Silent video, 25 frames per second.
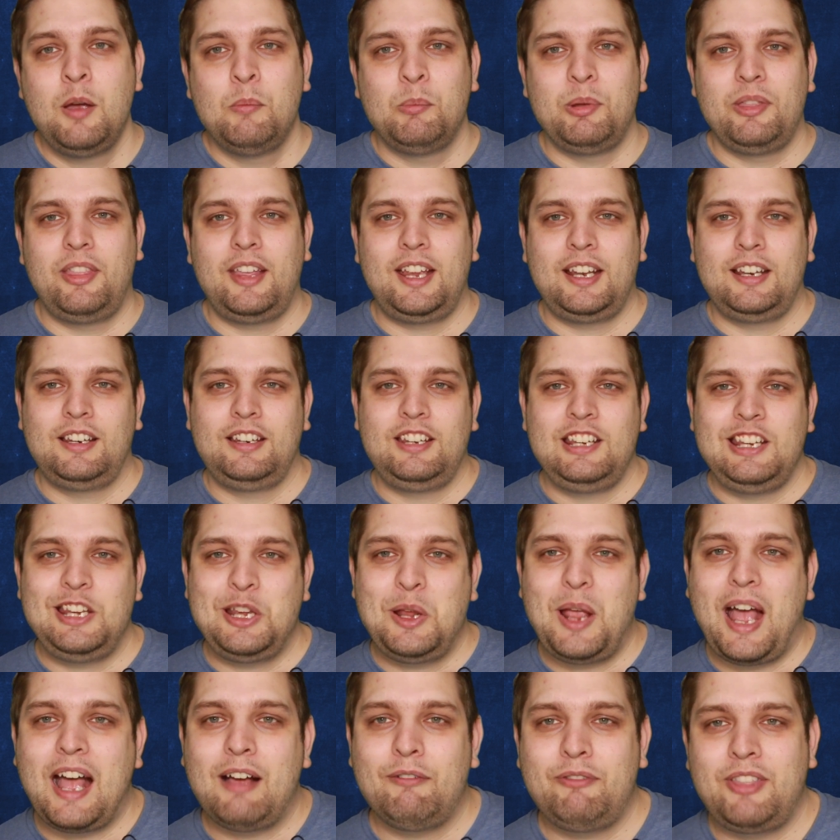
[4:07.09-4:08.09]
But then
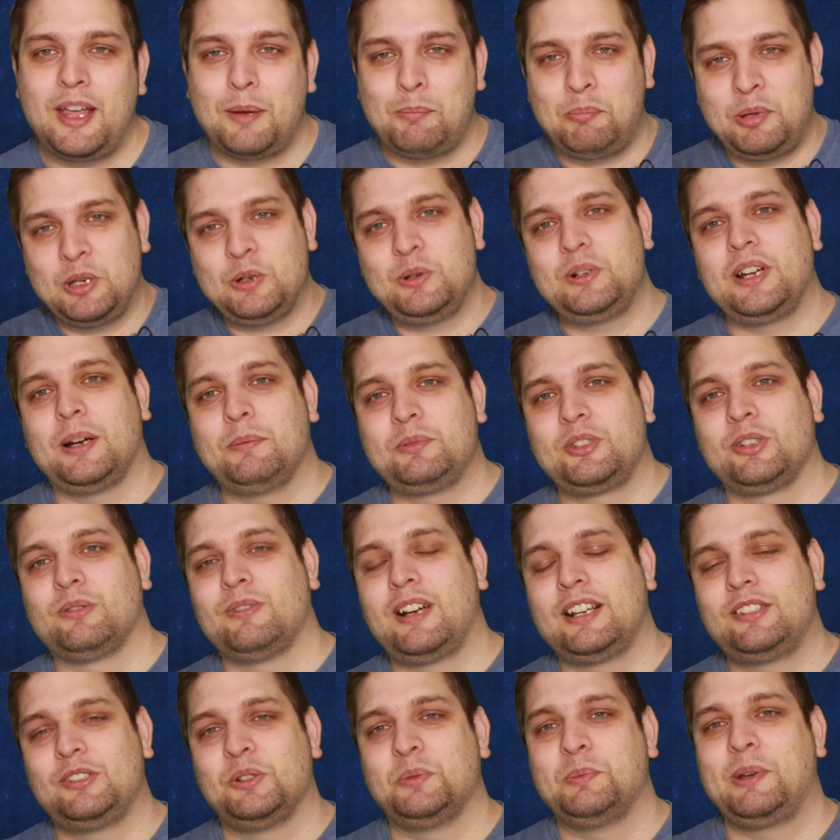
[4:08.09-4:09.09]
you have that build up to
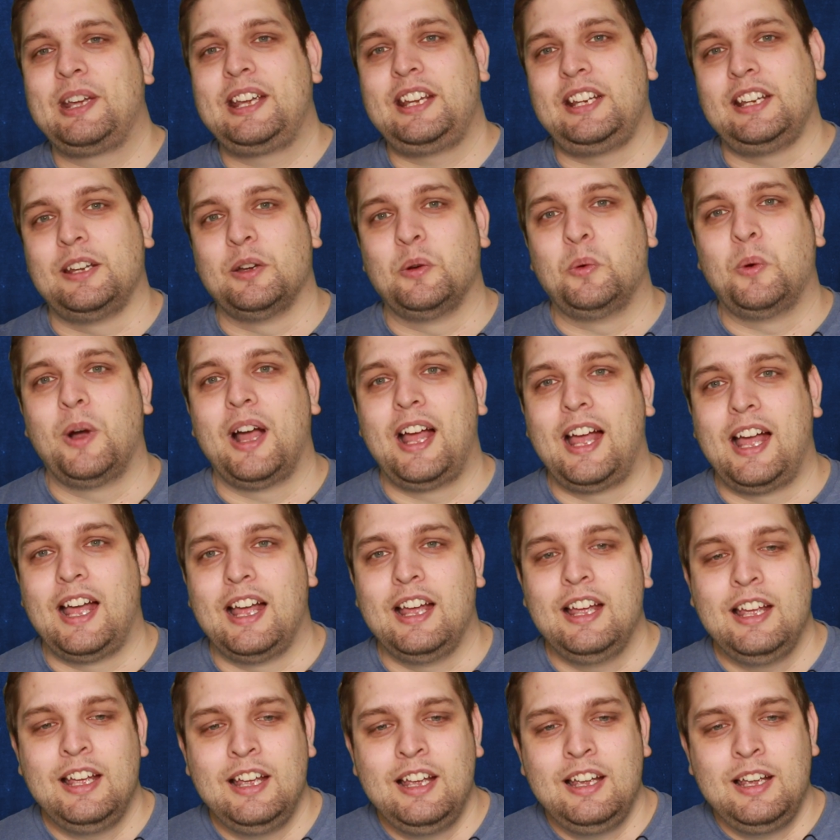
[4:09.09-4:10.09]
WrestleMania where